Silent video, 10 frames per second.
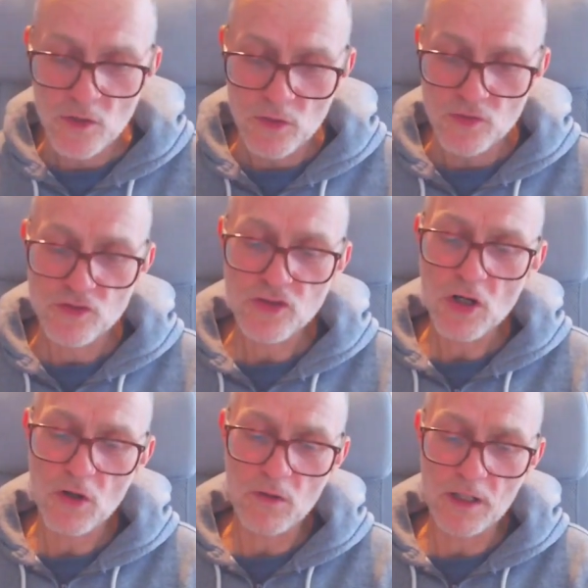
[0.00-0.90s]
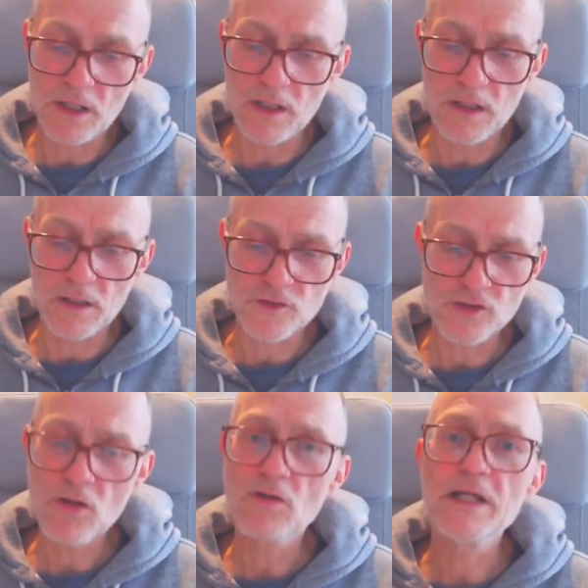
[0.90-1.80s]

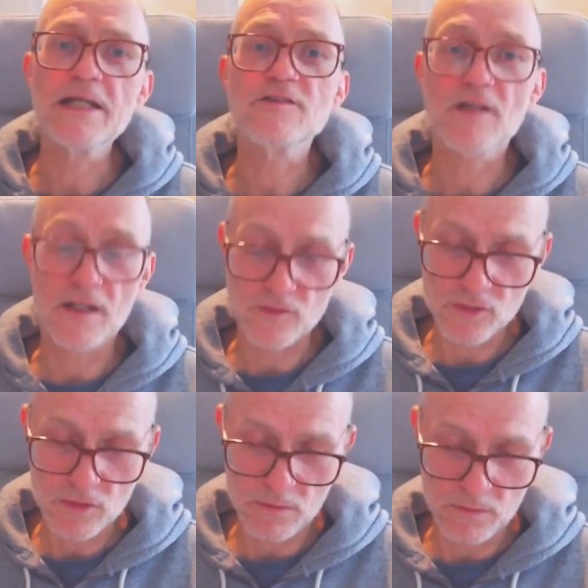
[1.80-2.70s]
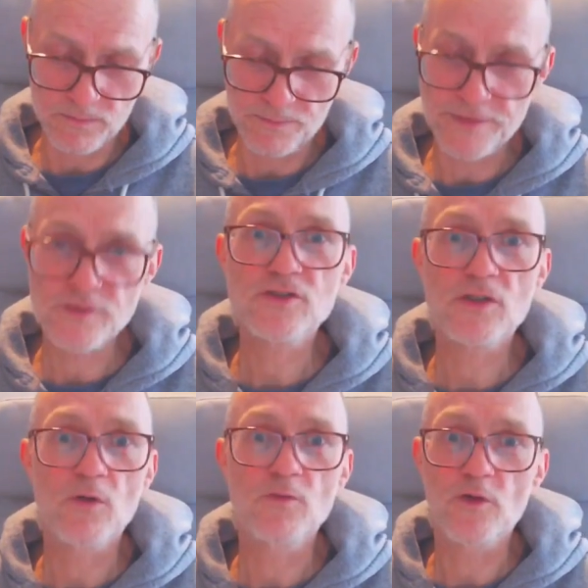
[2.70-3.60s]
so Lisa, so let's
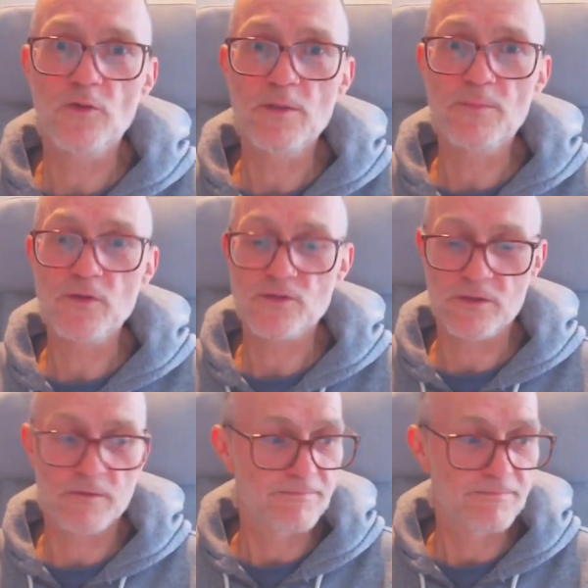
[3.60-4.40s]
go through your poster.